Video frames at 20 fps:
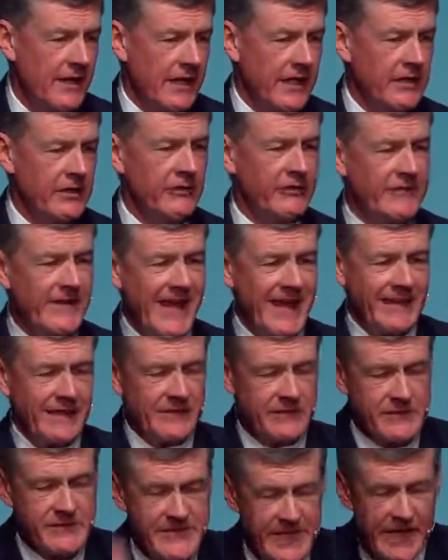It is
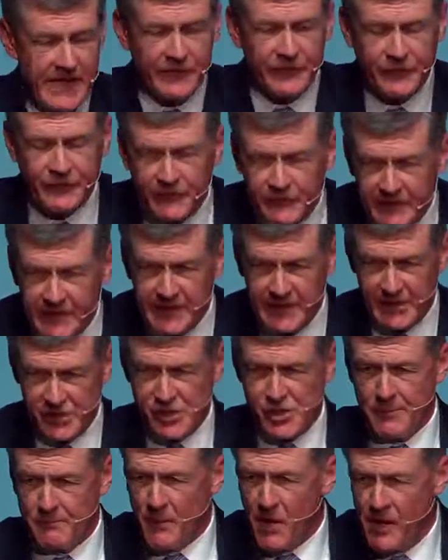that death
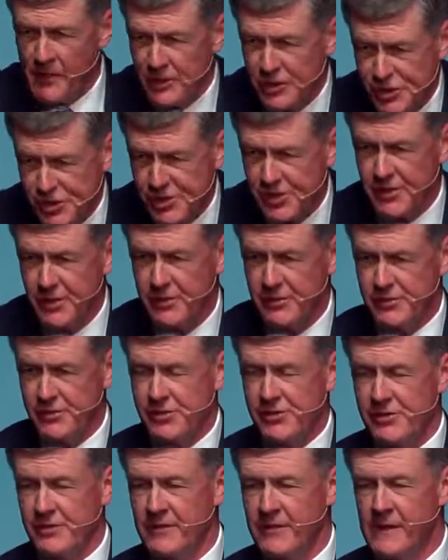stench upon a
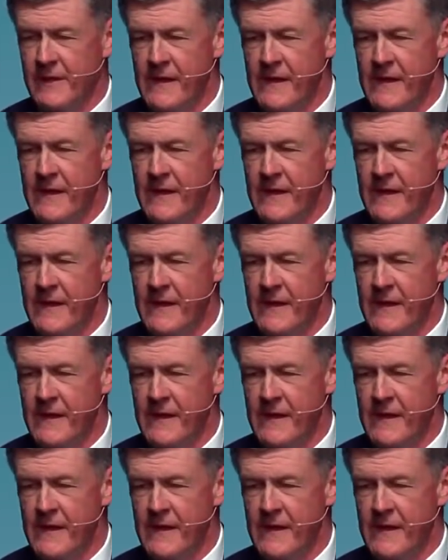church